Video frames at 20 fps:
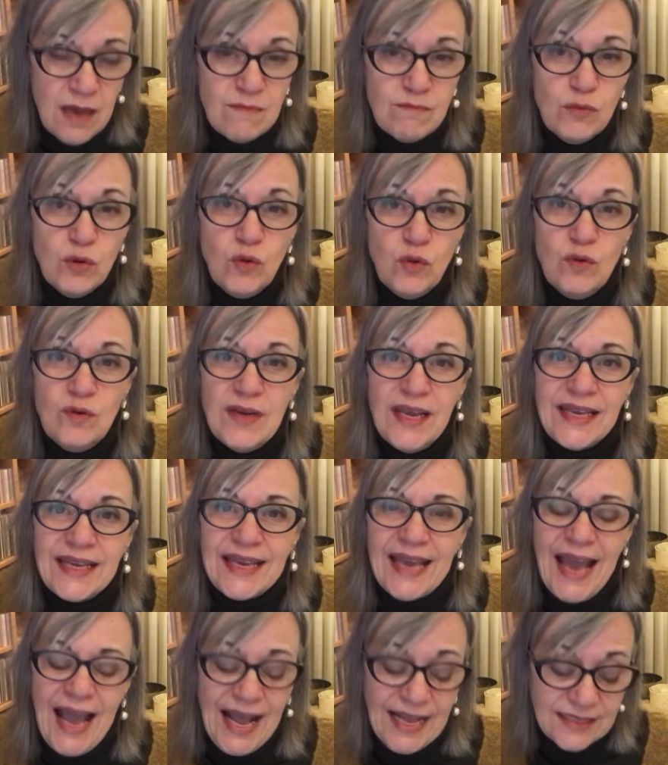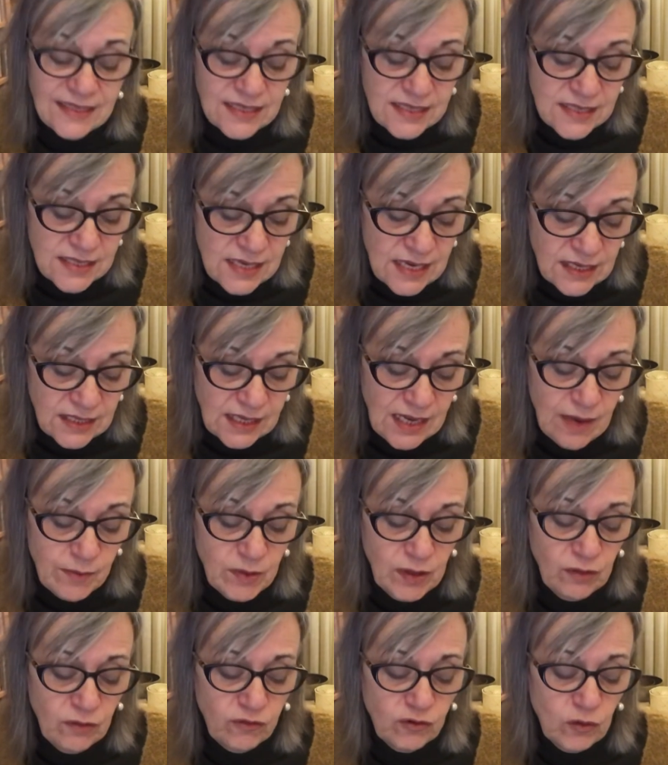moon in Cancer
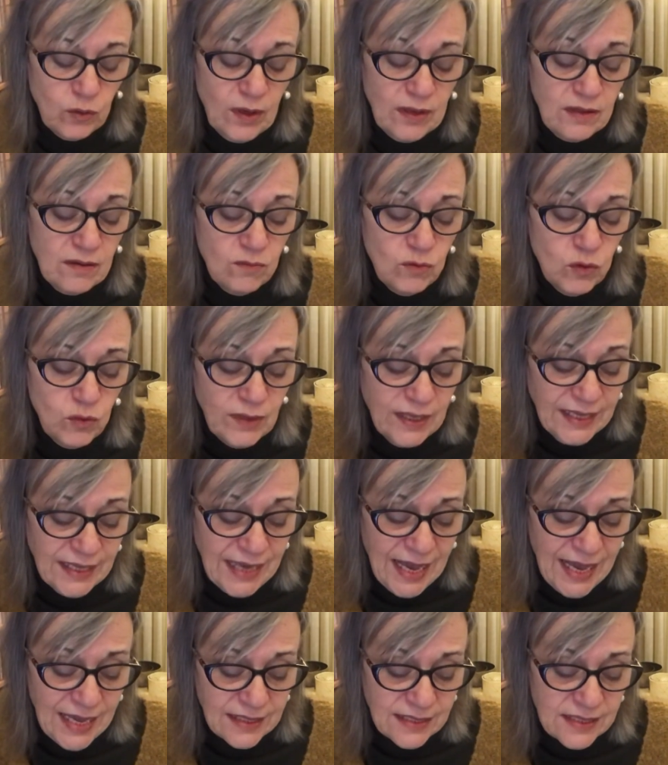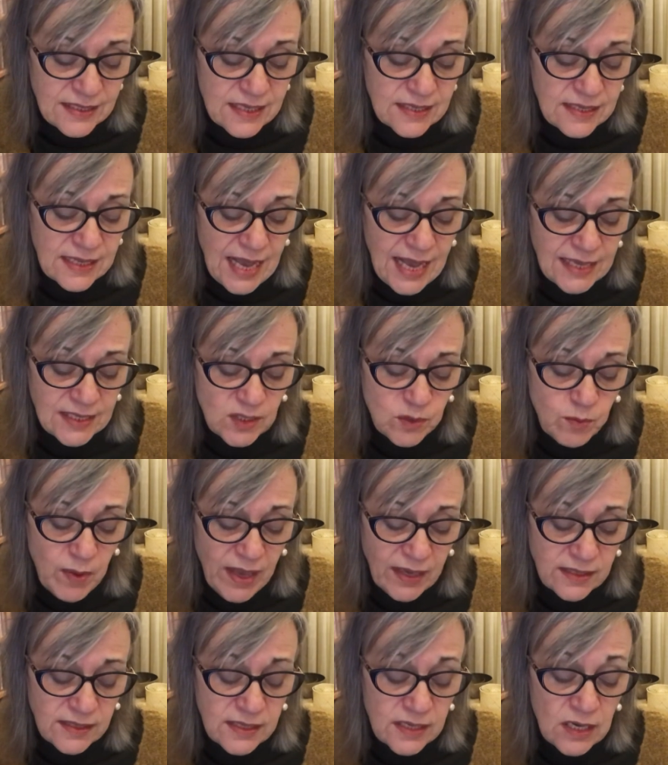coming through, and the moon in Cancer's
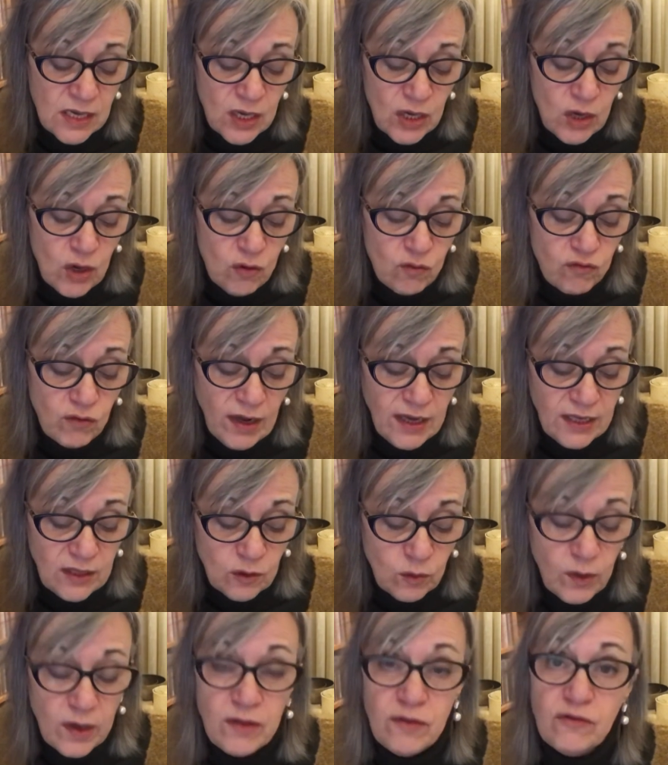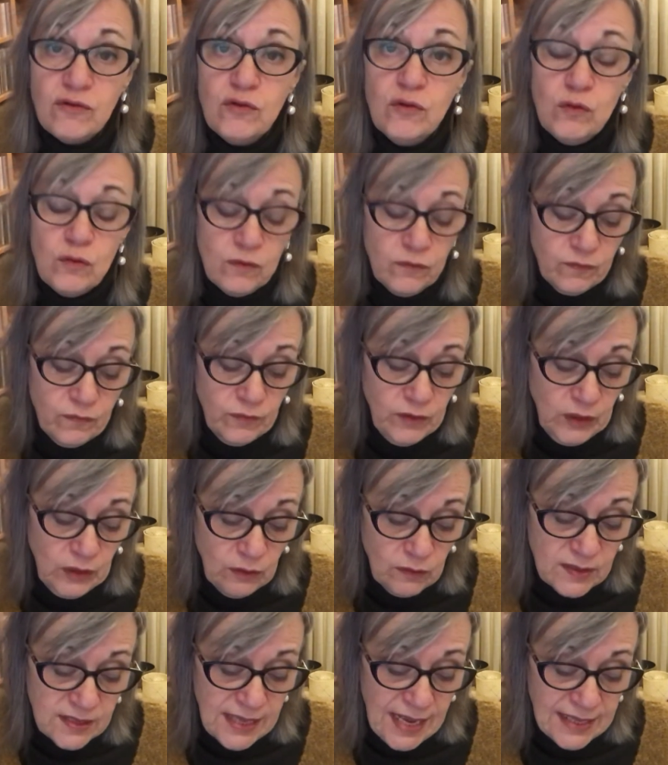aspects right the way through, you
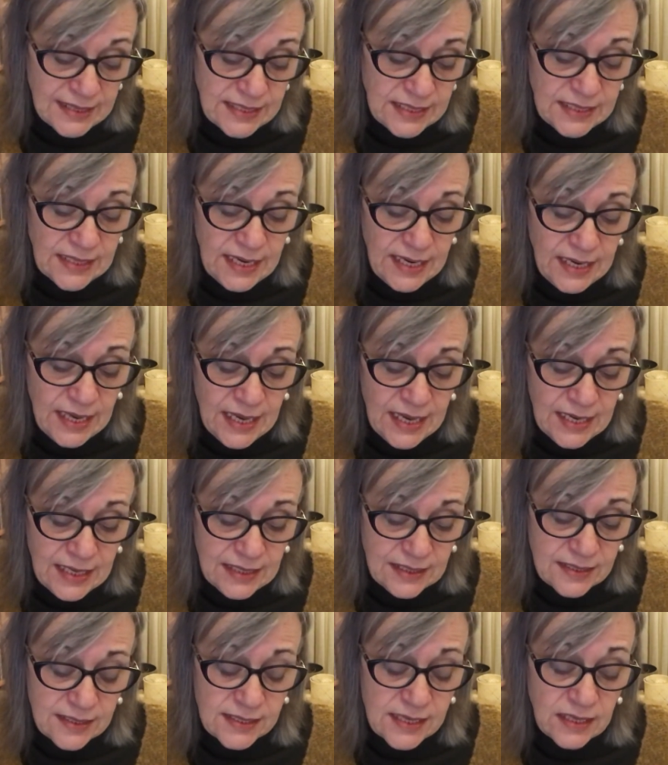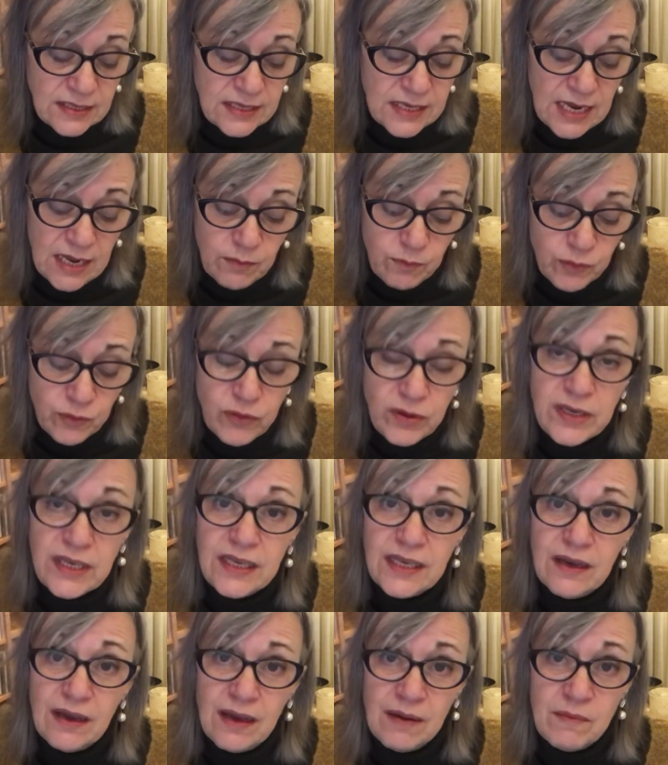know, Saturday and Sunday are
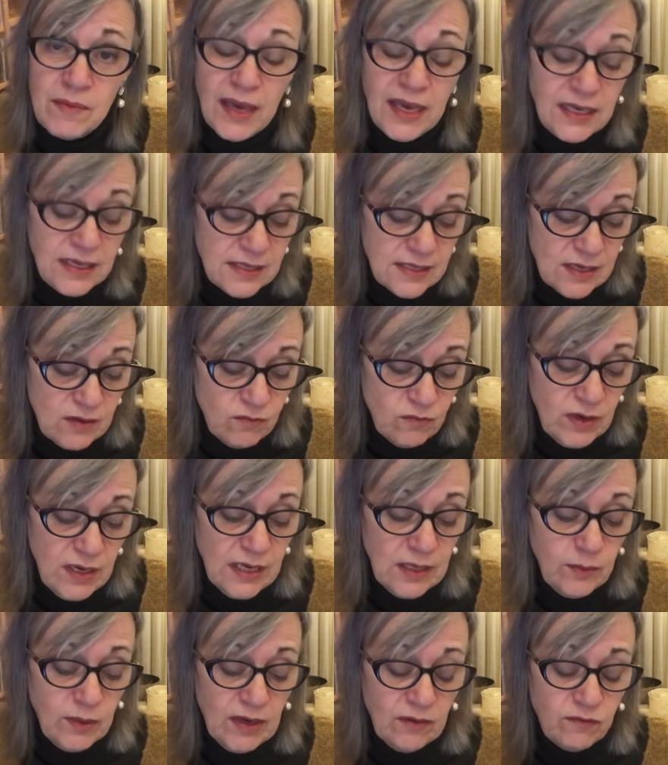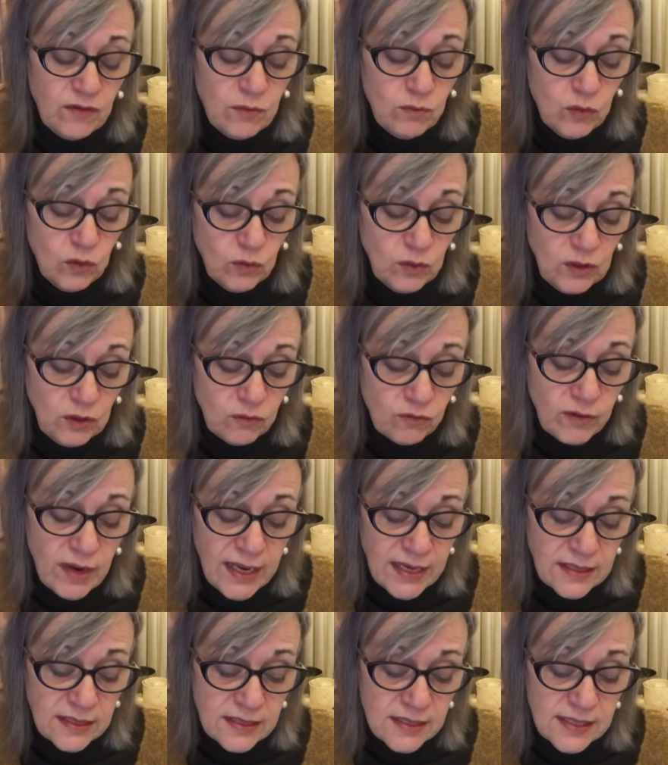pretty amazing, really. We have the moon
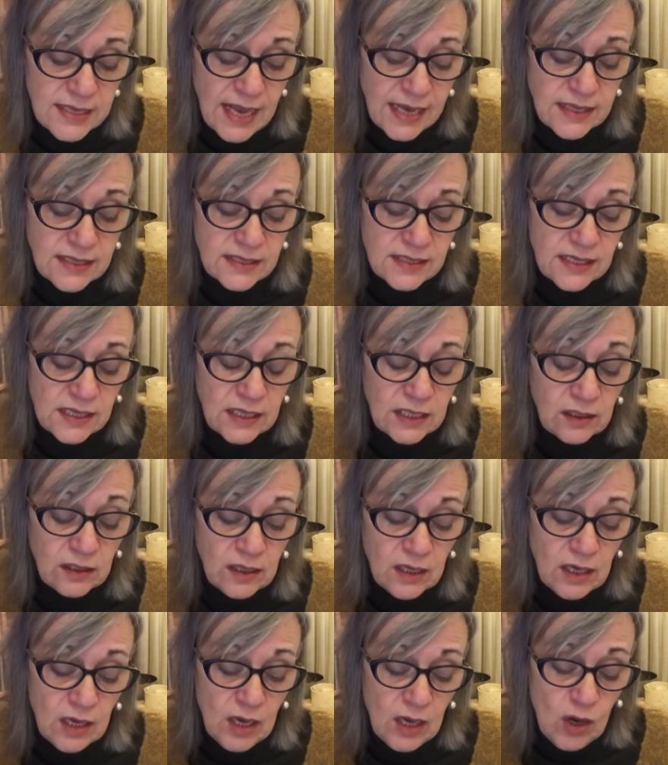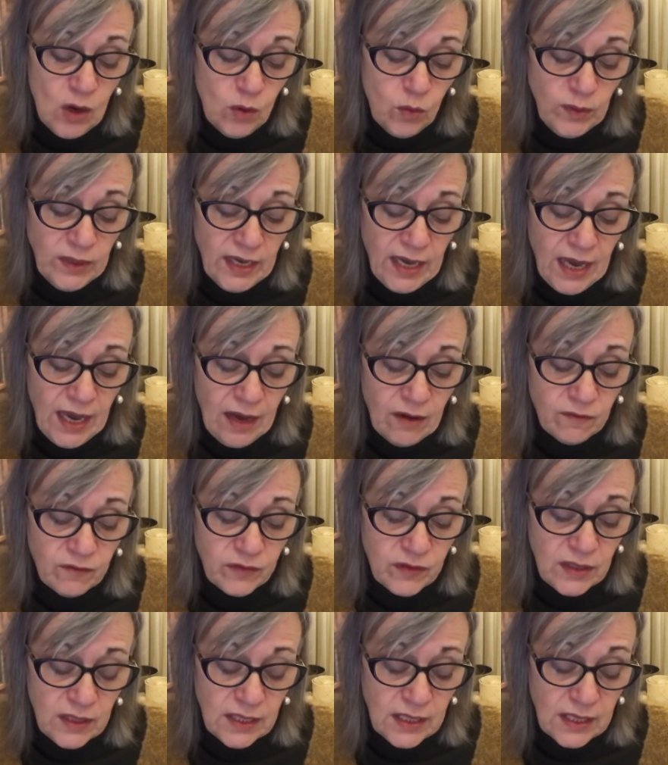Uranus sextile, we
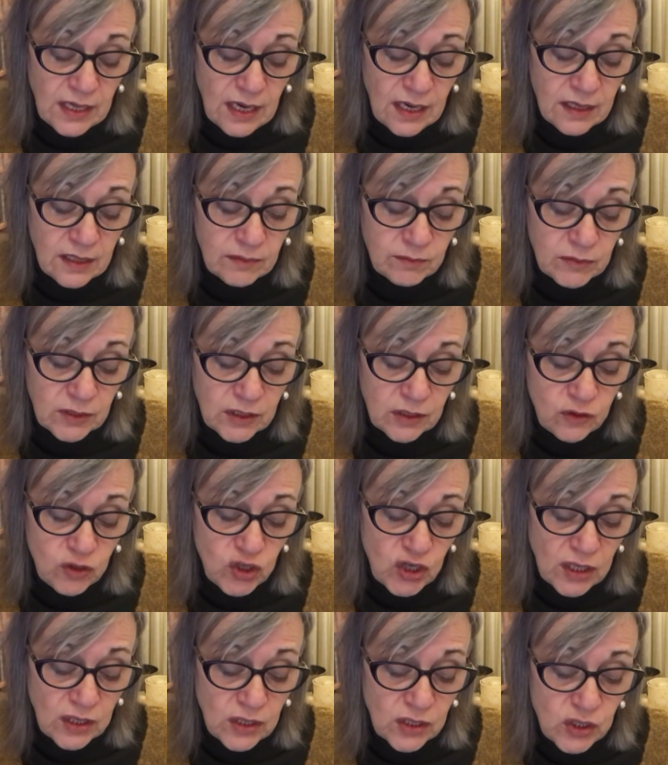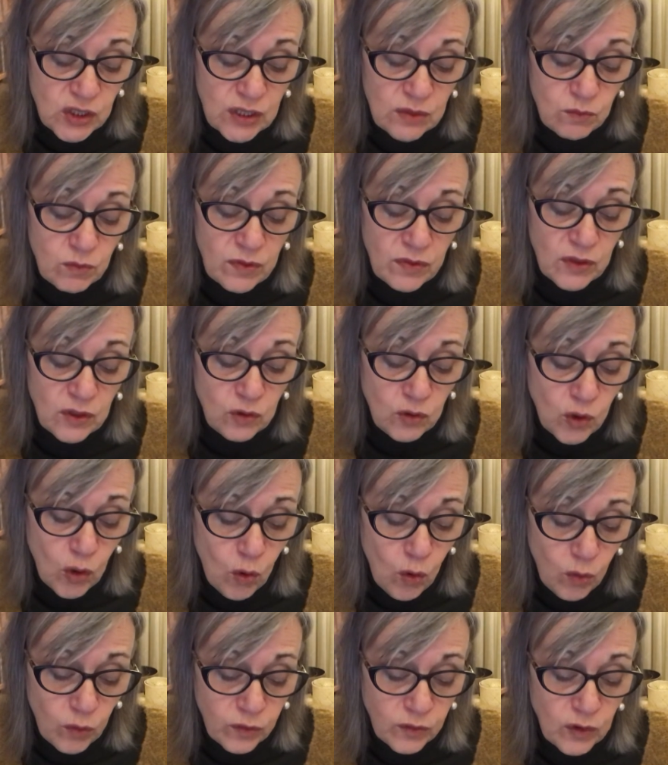have the conjunction with the
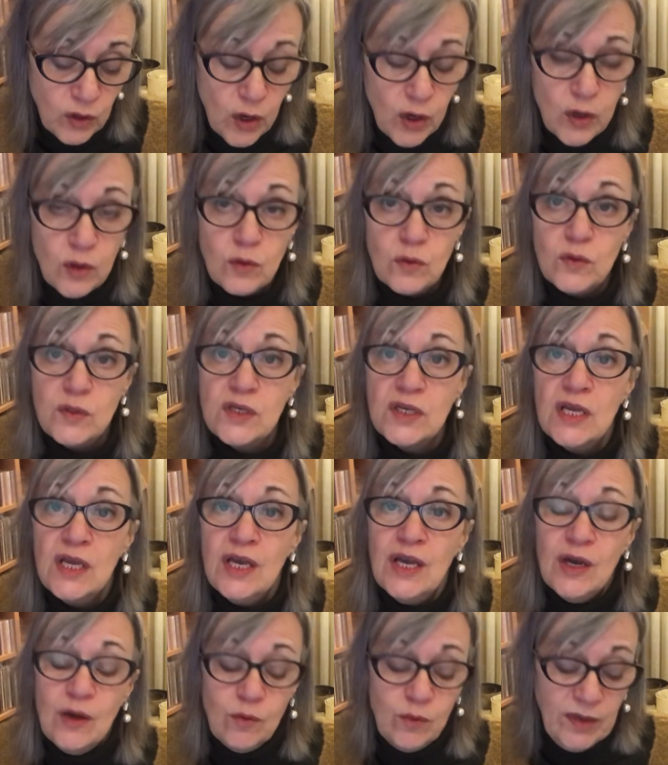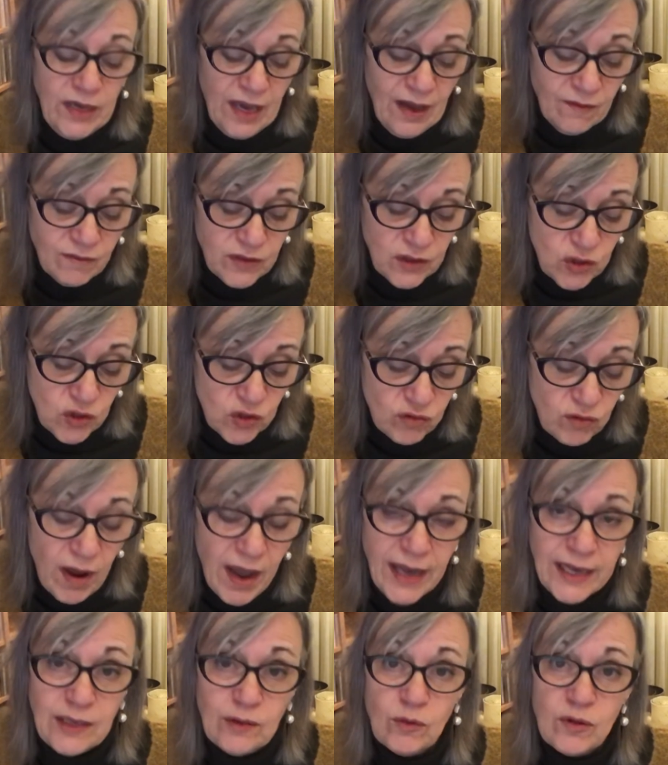North Node, we have the
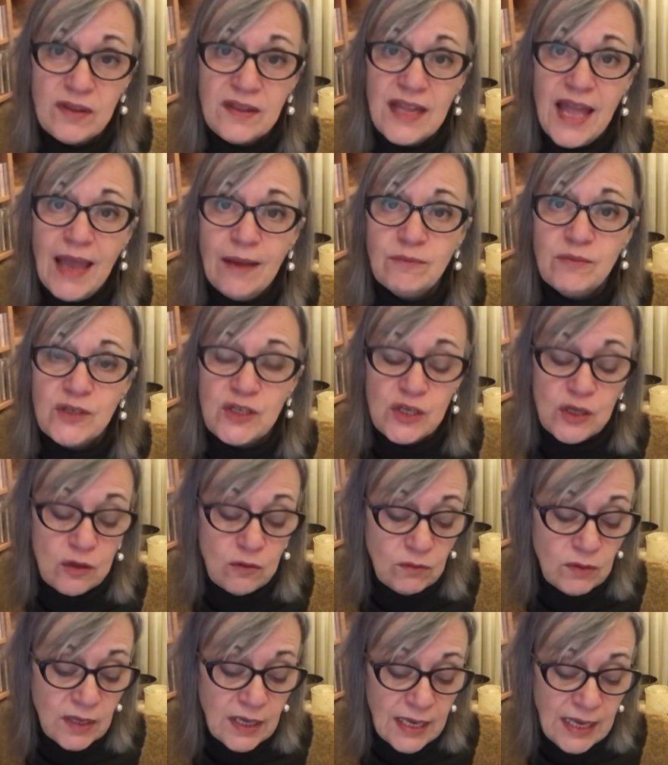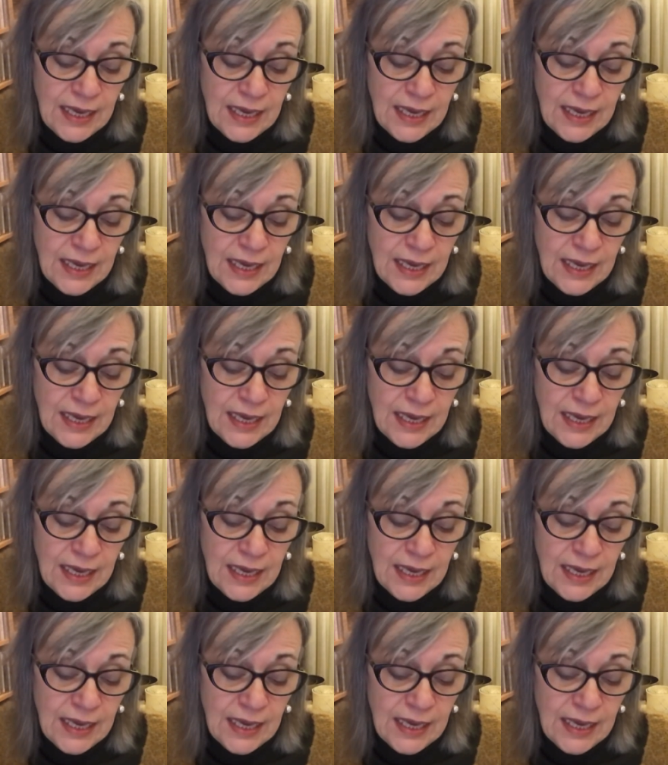trine with Neptune.